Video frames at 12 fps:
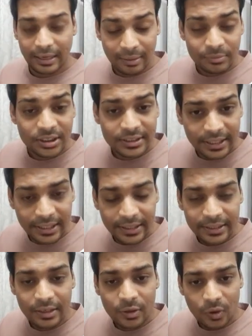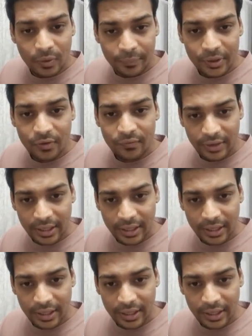And I'm just creating a copy of